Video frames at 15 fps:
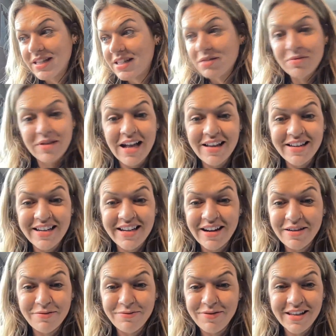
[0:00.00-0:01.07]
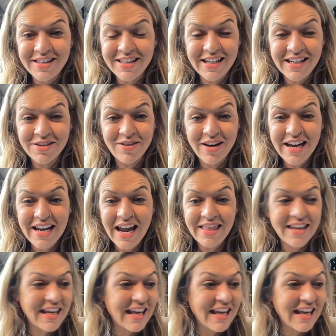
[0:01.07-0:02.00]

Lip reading: the reality of these things, right? And the